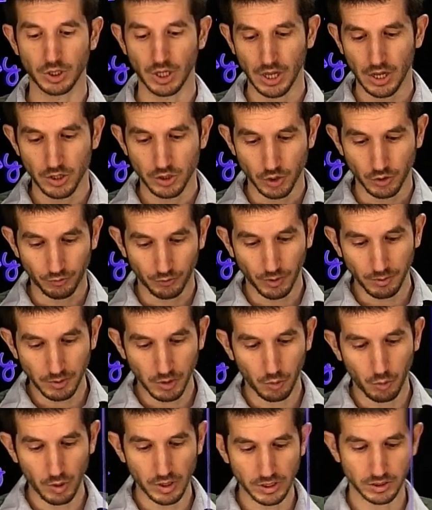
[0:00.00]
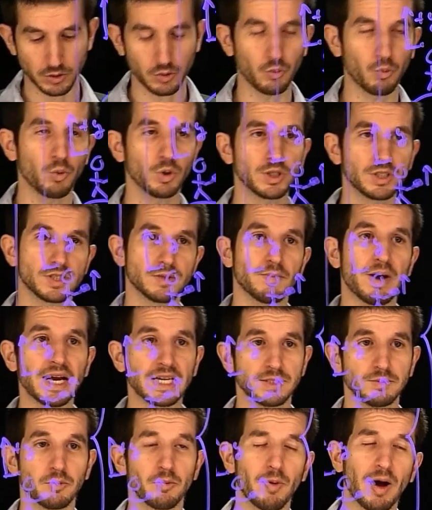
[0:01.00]
So from the question, what is the
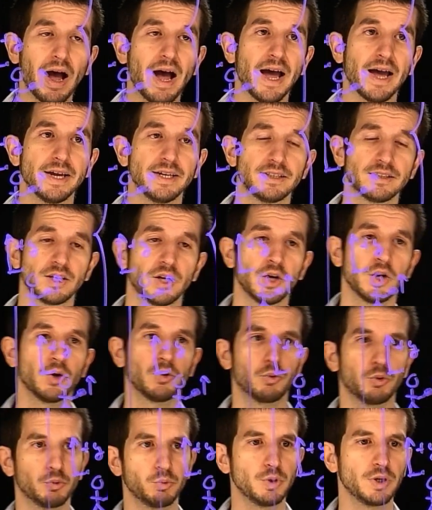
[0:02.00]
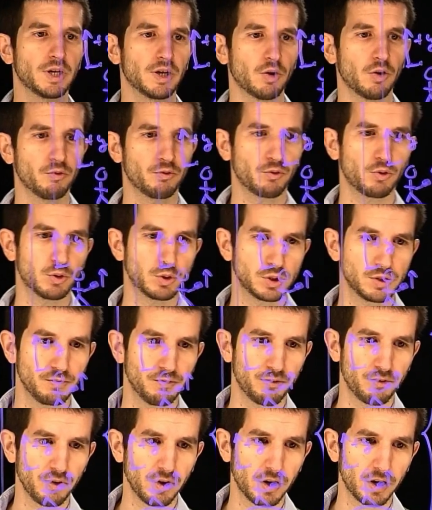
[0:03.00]
maximum height, what we can of course
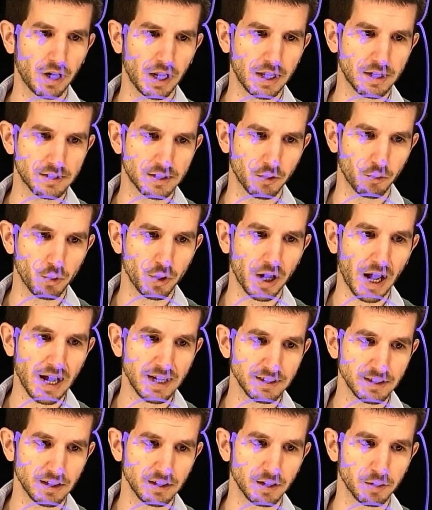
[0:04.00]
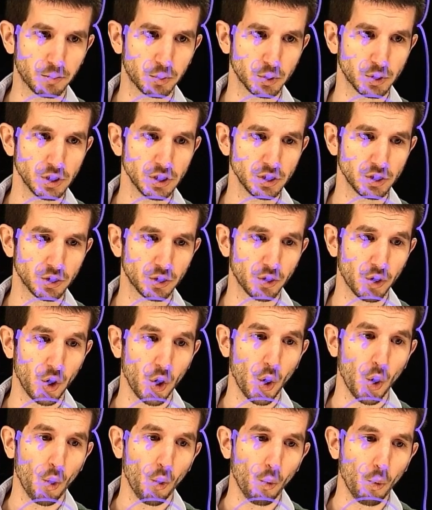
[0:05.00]
infer is that we're asking the position
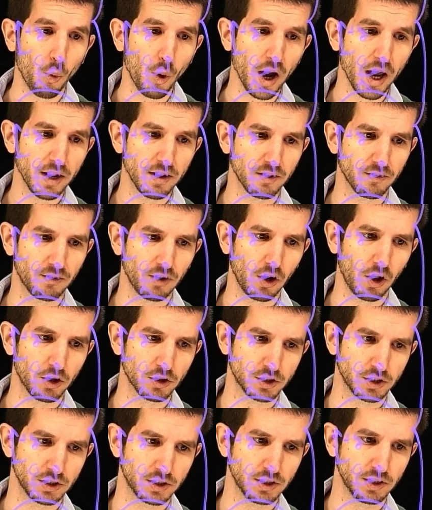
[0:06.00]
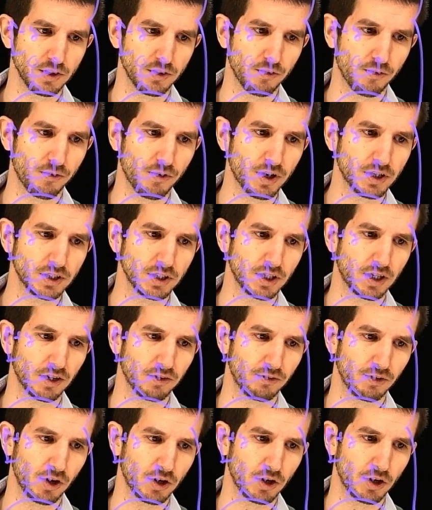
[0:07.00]
when the velocity, the vertical
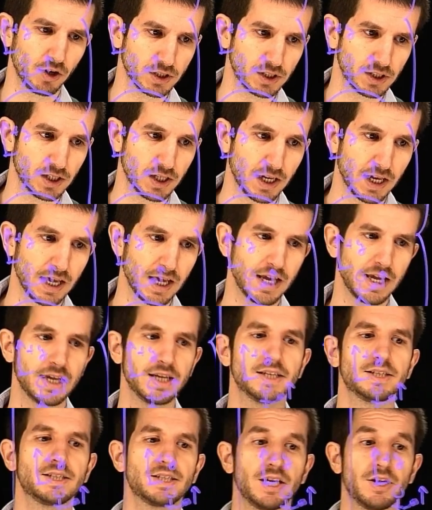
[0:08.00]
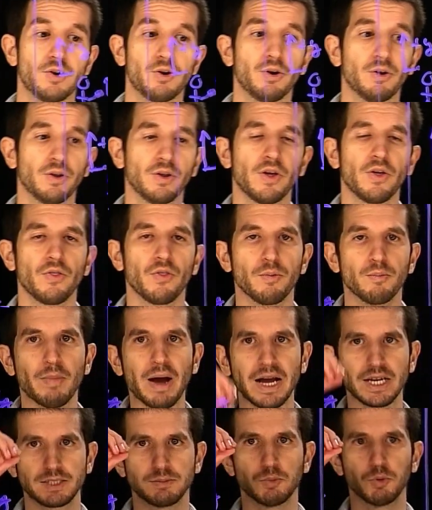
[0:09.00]
velocity, is 0. The
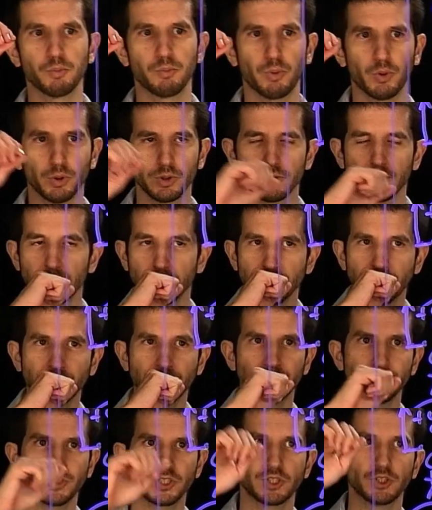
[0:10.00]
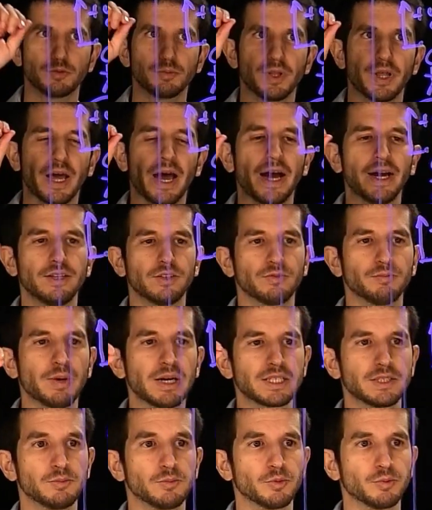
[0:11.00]
maximum point, excuse me, the height of
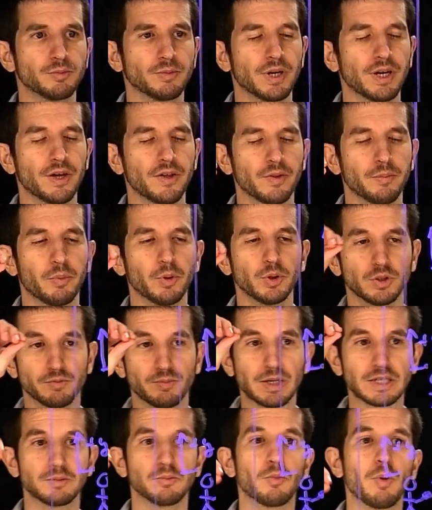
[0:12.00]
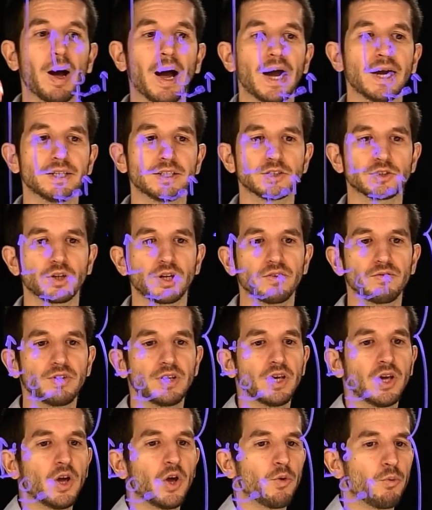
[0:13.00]
maximum, the point of maximum height is going to be
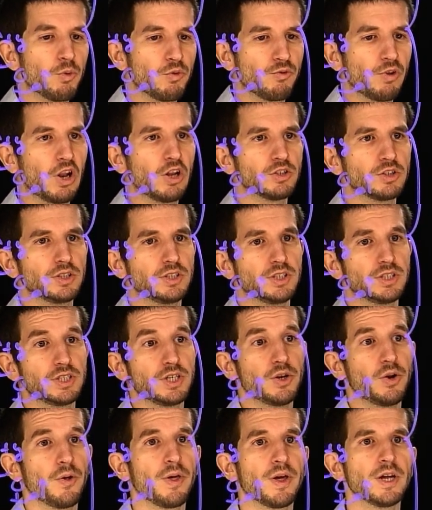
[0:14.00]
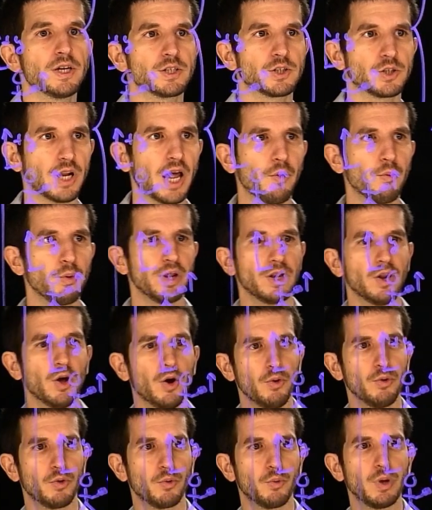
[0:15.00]
with velocity 0. So now we
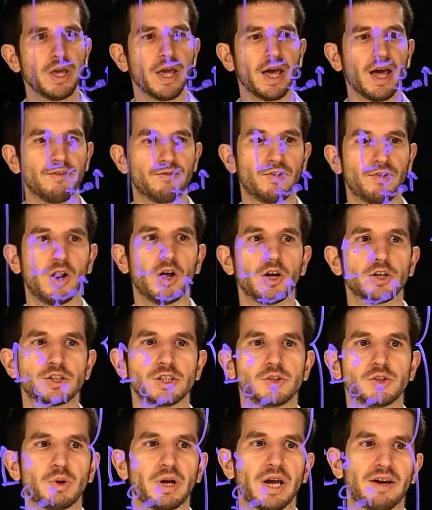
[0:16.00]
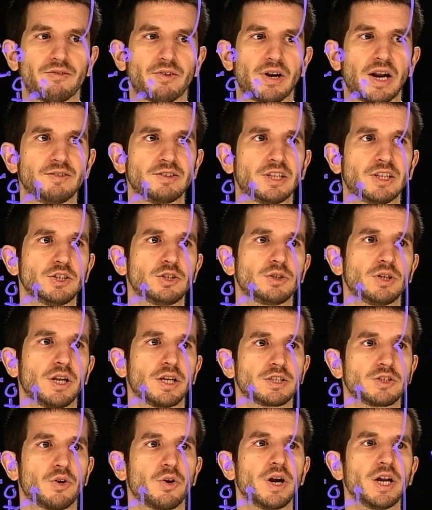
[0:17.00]
know that we have velocity, we have gravitational
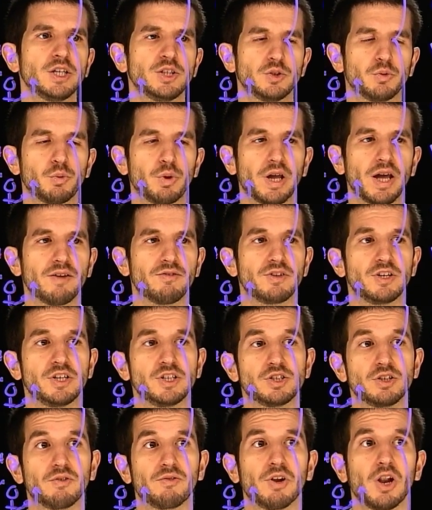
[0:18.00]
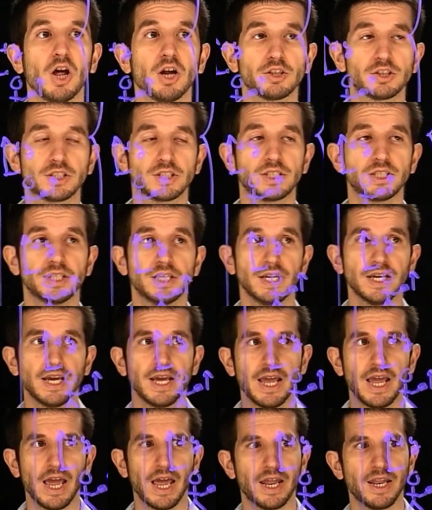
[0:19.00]
acceleration, we have the initial velocity,
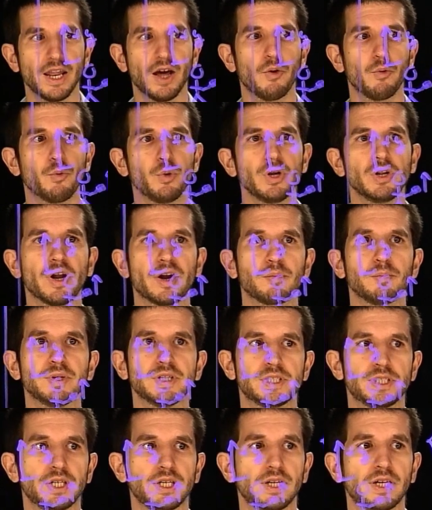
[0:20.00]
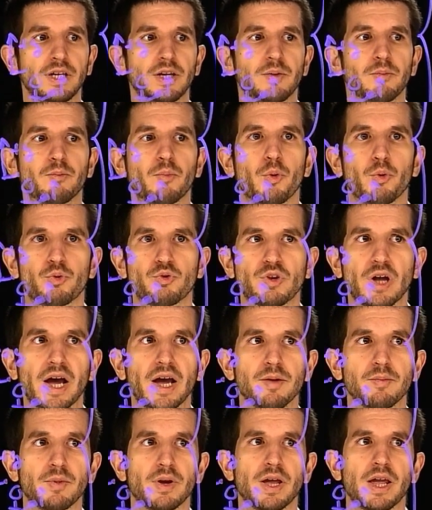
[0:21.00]
and now we are missing both
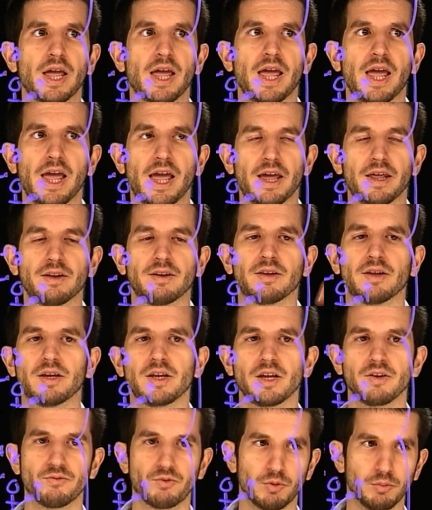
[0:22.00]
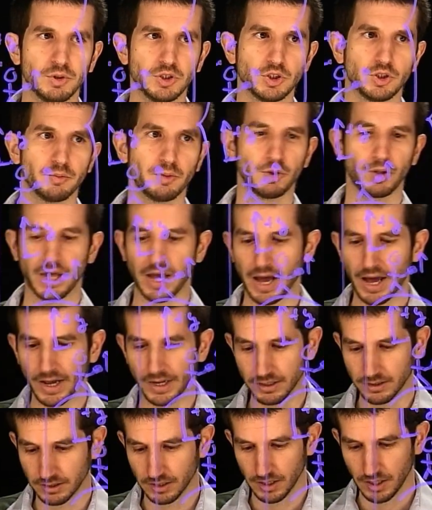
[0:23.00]
time and information about the
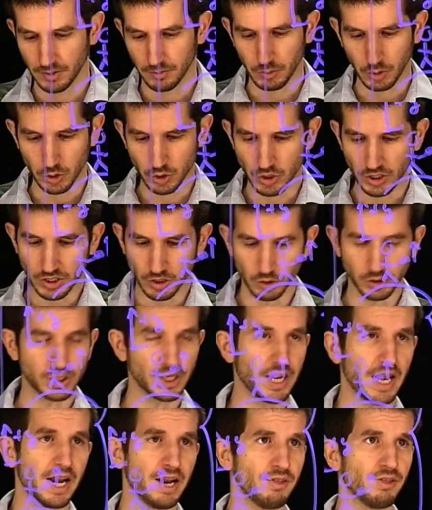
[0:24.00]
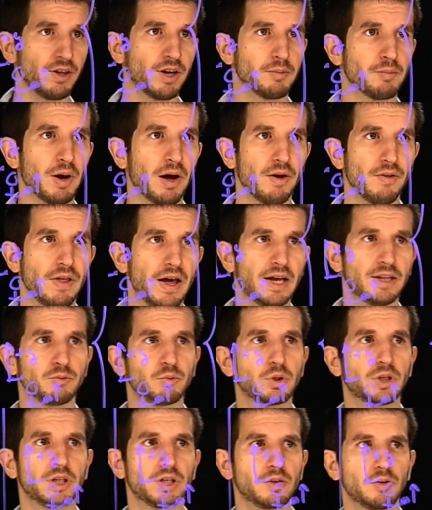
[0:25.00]
height. Because they don't say anything about that, we
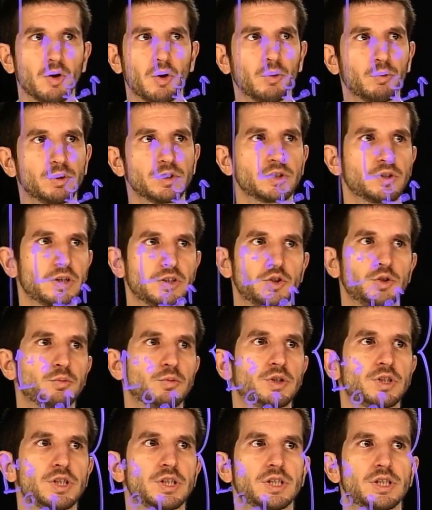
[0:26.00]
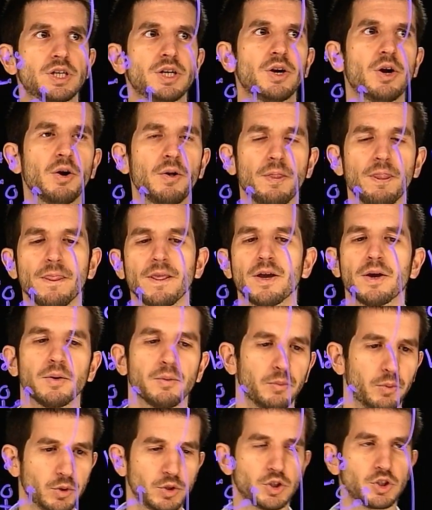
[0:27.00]
can always assume this is 0,
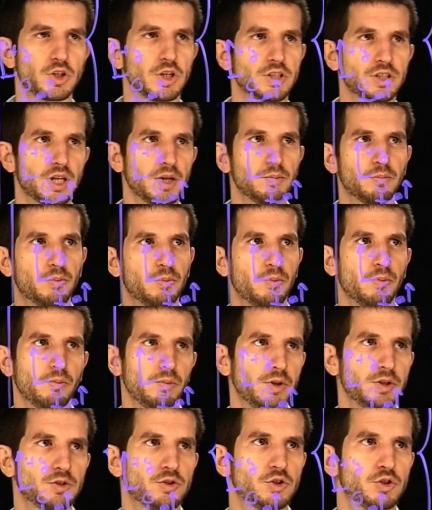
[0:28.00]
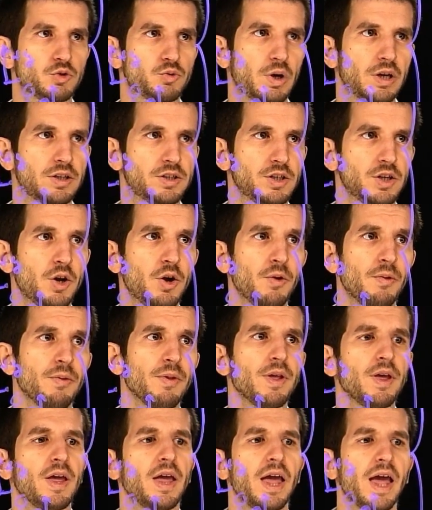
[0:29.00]
but just let's just write 0.
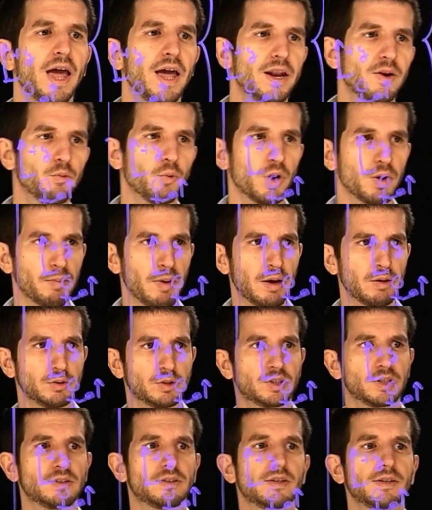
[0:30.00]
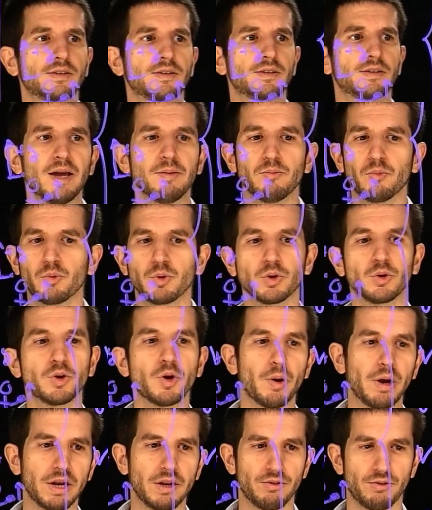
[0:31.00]
And what about the time? We don't know
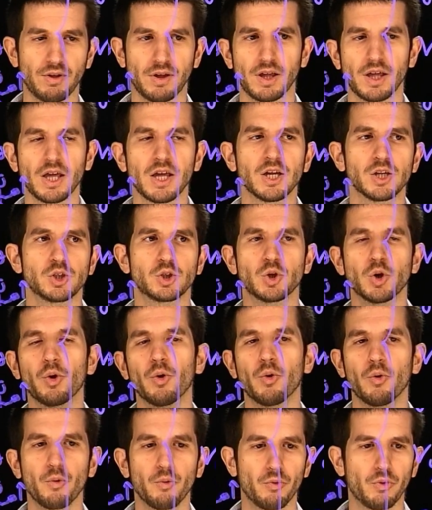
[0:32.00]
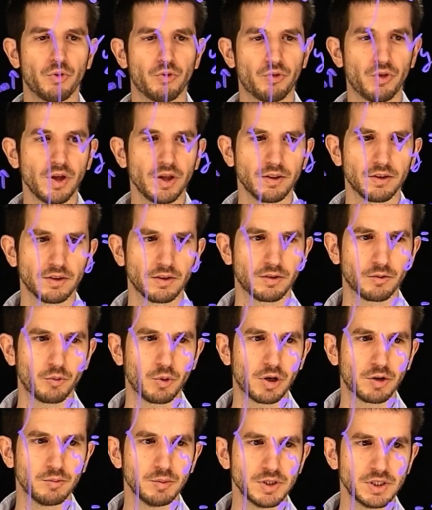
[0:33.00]
anything. So the thing that
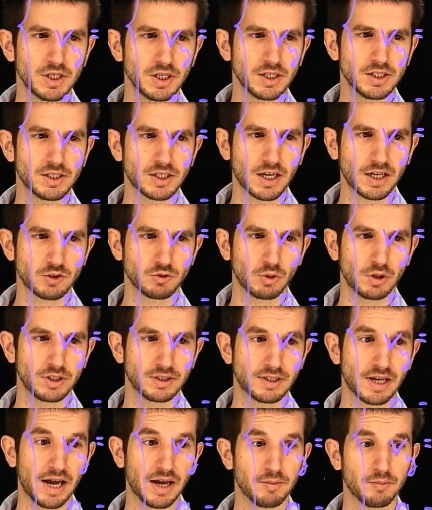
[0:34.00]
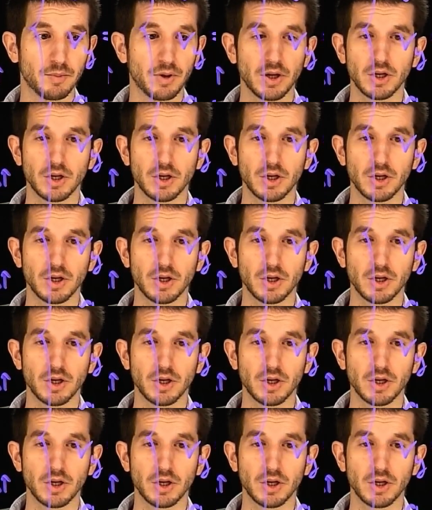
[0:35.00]
we're missing is actually time.